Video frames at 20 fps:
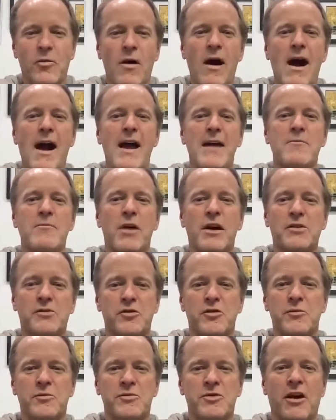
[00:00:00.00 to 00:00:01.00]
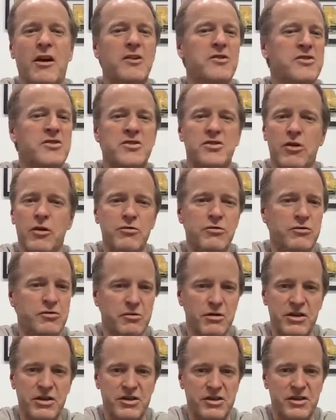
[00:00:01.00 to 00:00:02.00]
why mushrooms are so
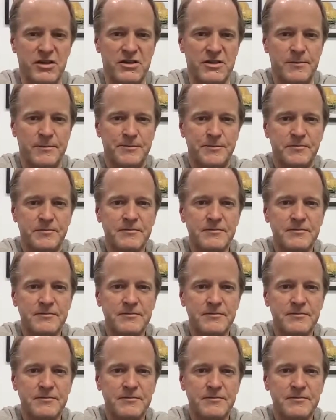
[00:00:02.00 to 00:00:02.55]
nutritious